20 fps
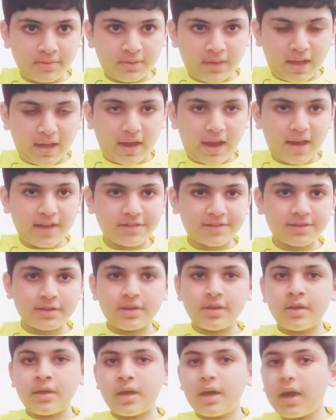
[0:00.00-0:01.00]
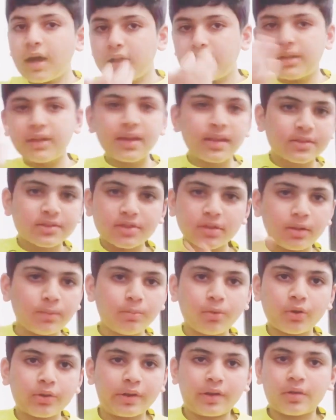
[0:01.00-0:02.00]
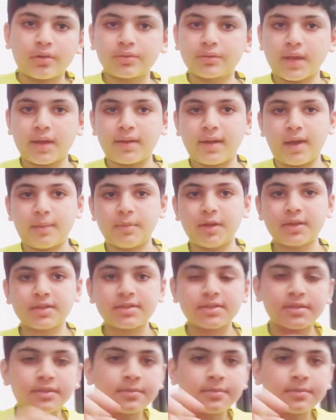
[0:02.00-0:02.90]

It has a little more aerodynamics,